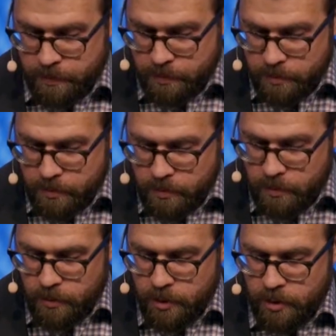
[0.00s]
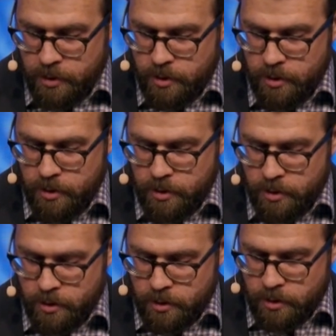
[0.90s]

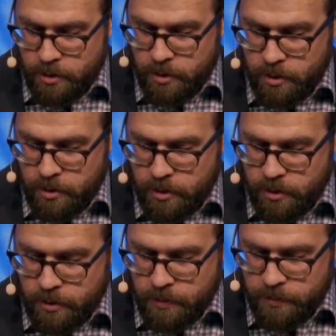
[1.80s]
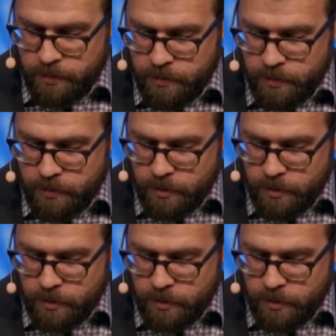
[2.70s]
[no speech]